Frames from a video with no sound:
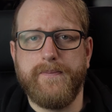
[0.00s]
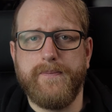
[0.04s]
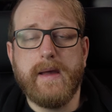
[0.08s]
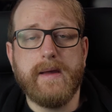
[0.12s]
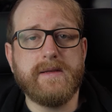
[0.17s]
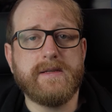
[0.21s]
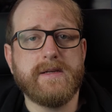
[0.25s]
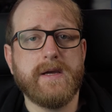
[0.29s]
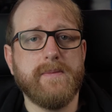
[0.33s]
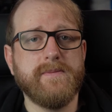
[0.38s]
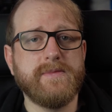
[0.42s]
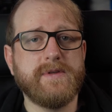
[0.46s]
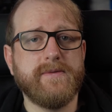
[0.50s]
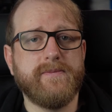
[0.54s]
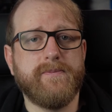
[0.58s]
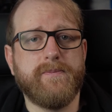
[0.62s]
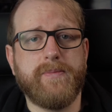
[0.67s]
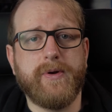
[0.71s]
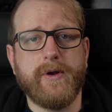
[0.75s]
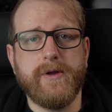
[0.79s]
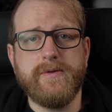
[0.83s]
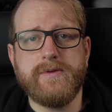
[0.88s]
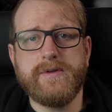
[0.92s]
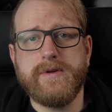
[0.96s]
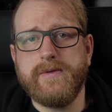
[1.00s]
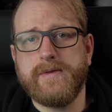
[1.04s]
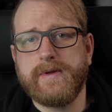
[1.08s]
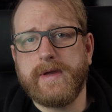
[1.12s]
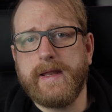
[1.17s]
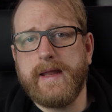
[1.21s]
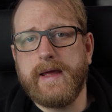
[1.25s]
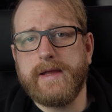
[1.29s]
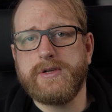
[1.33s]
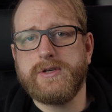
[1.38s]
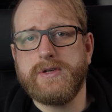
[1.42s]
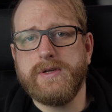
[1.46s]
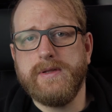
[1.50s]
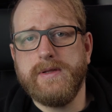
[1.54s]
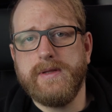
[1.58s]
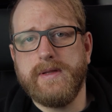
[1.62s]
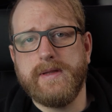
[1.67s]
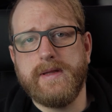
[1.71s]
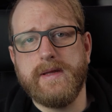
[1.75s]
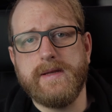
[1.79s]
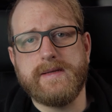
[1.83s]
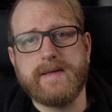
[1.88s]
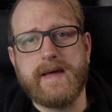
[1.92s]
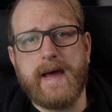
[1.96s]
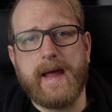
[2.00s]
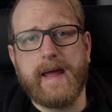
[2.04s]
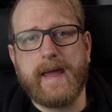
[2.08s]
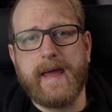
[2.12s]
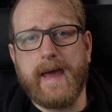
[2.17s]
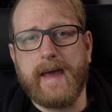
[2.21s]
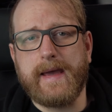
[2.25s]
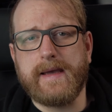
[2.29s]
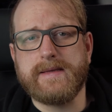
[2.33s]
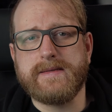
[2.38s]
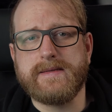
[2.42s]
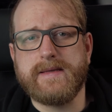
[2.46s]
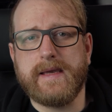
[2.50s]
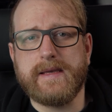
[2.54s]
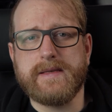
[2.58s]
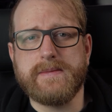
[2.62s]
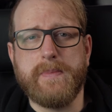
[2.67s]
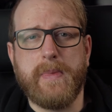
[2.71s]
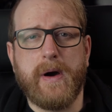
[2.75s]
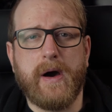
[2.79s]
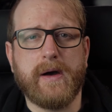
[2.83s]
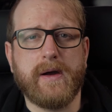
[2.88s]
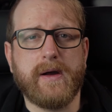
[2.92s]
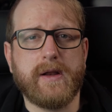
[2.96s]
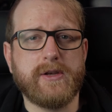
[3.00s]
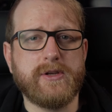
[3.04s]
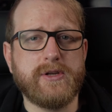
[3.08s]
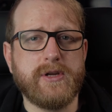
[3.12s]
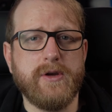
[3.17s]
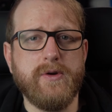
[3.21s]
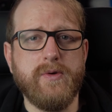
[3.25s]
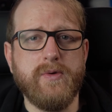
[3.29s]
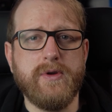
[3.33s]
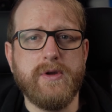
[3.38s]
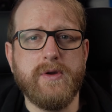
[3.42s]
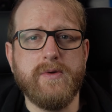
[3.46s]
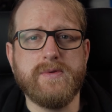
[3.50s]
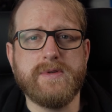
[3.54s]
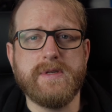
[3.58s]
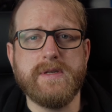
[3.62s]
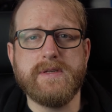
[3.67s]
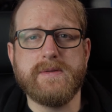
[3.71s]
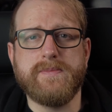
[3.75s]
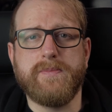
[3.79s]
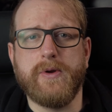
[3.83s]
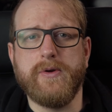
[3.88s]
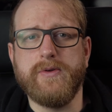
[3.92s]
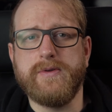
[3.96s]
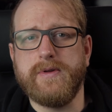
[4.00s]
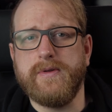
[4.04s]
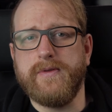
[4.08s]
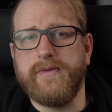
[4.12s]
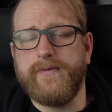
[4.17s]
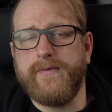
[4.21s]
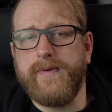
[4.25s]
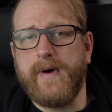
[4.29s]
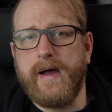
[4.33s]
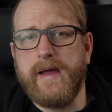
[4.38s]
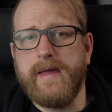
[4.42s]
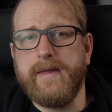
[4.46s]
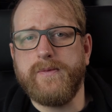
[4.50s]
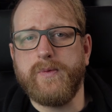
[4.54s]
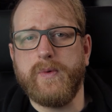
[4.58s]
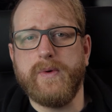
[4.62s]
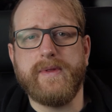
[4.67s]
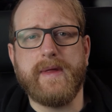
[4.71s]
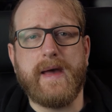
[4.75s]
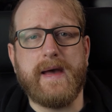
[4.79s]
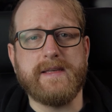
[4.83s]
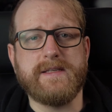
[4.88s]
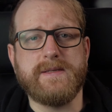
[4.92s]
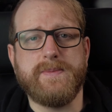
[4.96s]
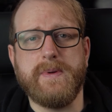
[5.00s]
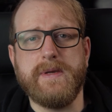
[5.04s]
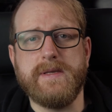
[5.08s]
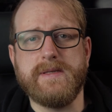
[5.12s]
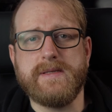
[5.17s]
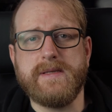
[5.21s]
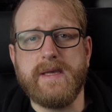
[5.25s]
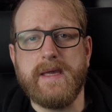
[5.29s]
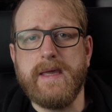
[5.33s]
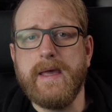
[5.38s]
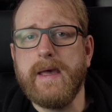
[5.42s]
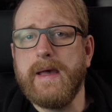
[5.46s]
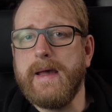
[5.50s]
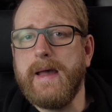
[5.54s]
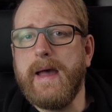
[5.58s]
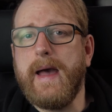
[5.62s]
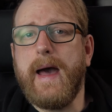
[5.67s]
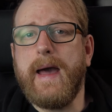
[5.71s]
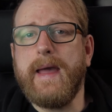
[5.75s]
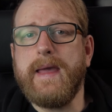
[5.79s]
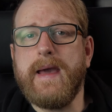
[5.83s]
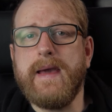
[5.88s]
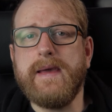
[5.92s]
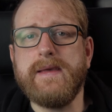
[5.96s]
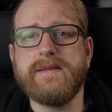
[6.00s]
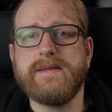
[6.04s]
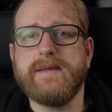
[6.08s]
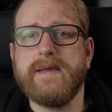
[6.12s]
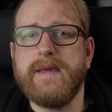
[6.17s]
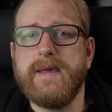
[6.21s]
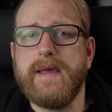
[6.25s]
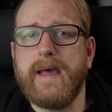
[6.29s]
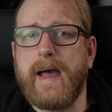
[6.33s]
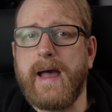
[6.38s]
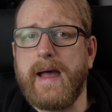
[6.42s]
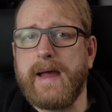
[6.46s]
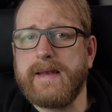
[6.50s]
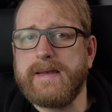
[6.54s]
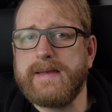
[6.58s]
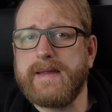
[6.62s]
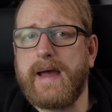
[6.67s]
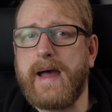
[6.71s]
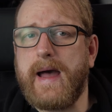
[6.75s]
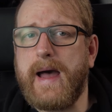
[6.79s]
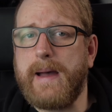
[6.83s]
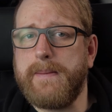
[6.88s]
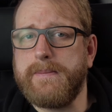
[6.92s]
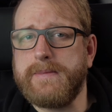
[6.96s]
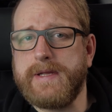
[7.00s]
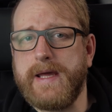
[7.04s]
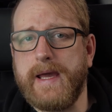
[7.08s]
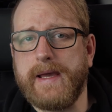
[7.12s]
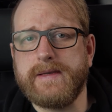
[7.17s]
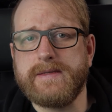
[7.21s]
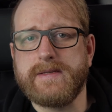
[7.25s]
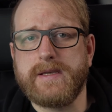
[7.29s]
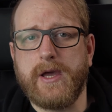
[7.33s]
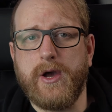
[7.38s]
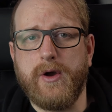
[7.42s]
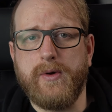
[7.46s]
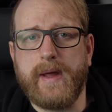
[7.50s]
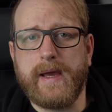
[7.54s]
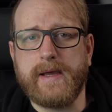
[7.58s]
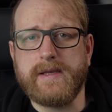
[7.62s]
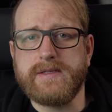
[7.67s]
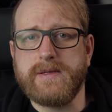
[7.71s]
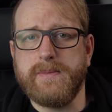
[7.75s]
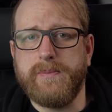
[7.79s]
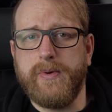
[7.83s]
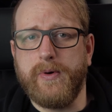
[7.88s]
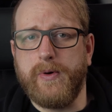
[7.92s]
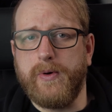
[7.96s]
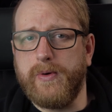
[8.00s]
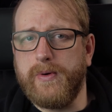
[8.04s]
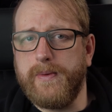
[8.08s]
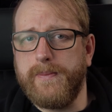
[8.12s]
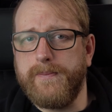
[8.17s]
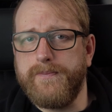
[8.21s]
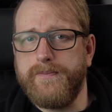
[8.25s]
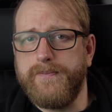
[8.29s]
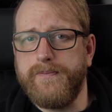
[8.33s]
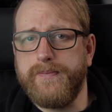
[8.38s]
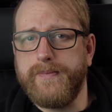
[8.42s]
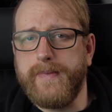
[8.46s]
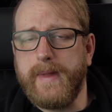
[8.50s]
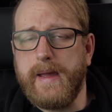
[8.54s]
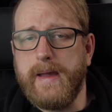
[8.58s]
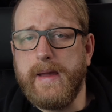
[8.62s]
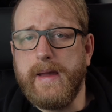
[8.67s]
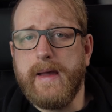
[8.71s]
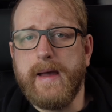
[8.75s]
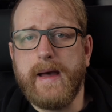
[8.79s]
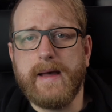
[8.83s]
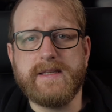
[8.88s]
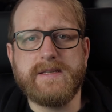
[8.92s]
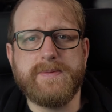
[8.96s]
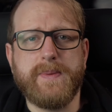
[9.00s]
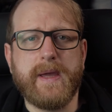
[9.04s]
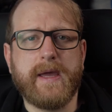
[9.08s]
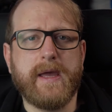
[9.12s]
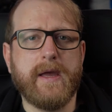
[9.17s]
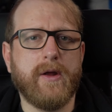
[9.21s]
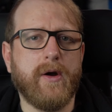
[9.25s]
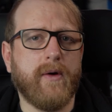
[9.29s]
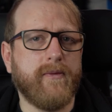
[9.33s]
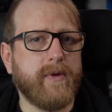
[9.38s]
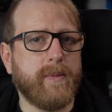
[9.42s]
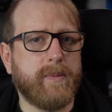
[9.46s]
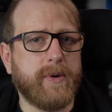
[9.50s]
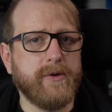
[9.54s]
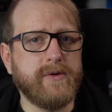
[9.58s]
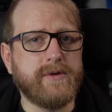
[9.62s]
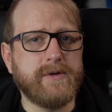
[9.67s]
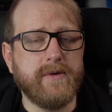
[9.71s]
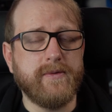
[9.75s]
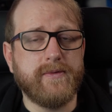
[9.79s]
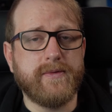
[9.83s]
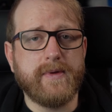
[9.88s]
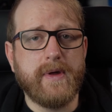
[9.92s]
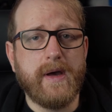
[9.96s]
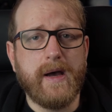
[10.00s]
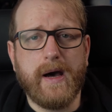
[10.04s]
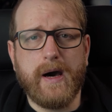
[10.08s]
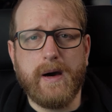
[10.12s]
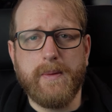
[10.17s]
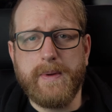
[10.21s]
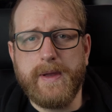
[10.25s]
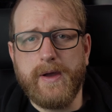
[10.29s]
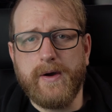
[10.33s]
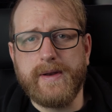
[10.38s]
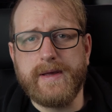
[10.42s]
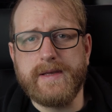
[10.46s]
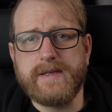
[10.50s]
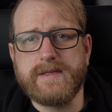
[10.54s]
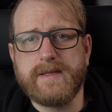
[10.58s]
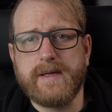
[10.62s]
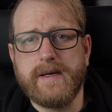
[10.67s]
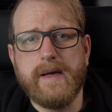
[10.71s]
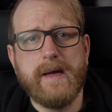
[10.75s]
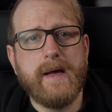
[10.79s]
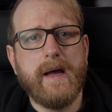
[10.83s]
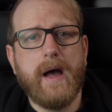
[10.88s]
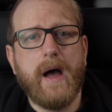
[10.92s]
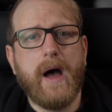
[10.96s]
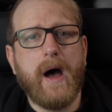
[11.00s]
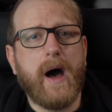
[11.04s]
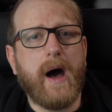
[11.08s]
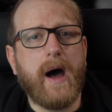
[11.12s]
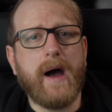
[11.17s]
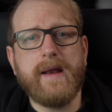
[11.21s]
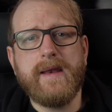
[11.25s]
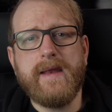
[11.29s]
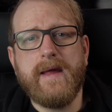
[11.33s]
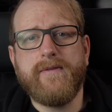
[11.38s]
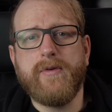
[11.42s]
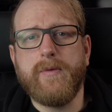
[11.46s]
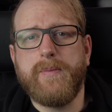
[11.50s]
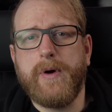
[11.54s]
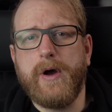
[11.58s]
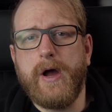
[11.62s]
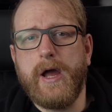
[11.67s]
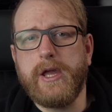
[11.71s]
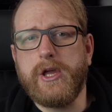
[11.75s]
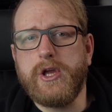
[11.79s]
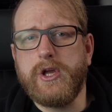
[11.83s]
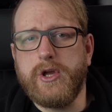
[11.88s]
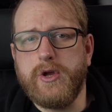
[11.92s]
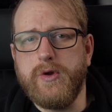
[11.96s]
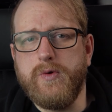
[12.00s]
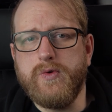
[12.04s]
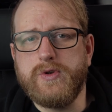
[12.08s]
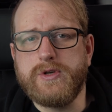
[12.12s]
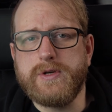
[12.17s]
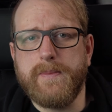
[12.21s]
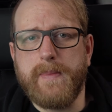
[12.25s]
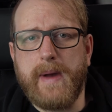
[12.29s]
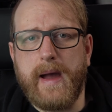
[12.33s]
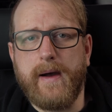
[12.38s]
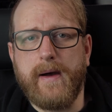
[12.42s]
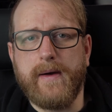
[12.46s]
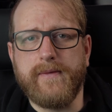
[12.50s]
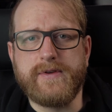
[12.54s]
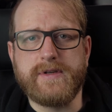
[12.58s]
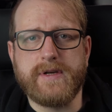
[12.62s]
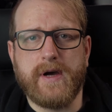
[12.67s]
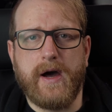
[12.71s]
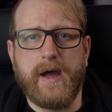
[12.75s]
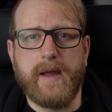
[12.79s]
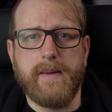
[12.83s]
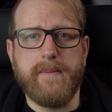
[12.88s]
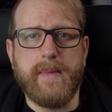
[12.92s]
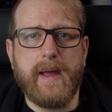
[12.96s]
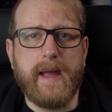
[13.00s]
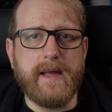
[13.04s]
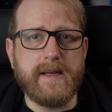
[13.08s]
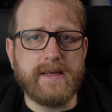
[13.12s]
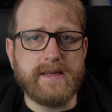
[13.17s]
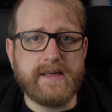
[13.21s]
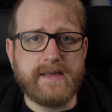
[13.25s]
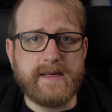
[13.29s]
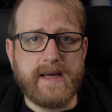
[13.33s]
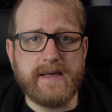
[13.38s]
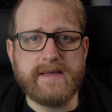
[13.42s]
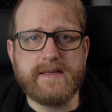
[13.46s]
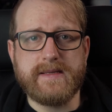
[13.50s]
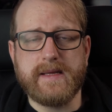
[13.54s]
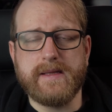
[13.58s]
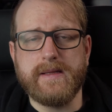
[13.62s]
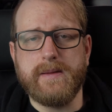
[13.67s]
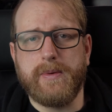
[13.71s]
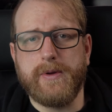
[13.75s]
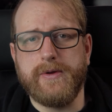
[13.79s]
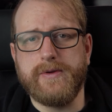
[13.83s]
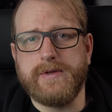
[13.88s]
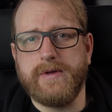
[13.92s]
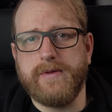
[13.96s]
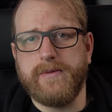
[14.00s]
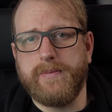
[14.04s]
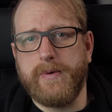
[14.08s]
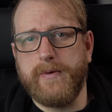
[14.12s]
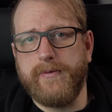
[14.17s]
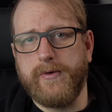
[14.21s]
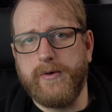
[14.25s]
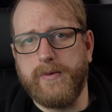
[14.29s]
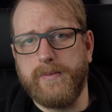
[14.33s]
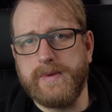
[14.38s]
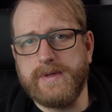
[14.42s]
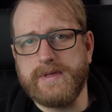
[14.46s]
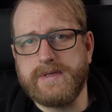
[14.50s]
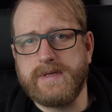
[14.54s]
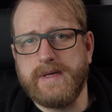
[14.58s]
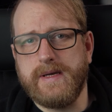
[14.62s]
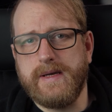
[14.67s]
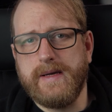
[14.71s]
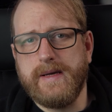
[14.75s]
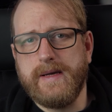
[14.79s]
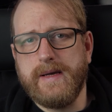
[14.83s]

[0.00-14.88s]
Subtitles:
In terms of Bluetooth connection, the DAC X6 Mark II uses Bluetooth 5 with SBC, AAC and aptX codec support. And speaking of the Bluetooth, I'll be honest, I never put a huge amount of time into testing the Bluetooth performance.